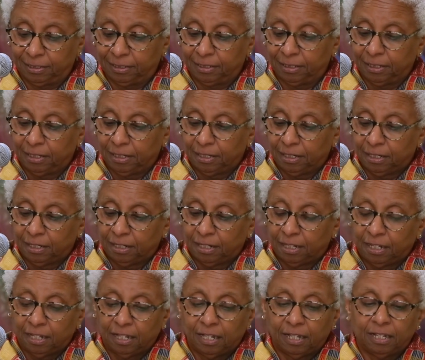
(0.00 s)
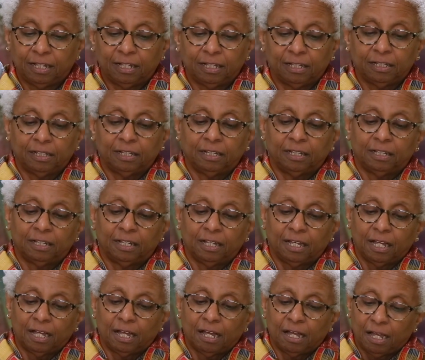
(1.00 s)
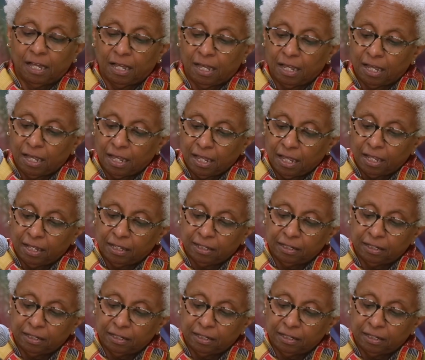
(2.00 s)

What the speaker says: Nothing is said.